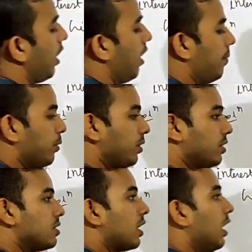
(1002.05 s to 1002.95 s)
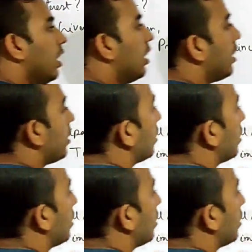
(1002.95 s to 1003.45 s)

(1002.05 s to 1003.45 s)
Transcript: Up to this clear?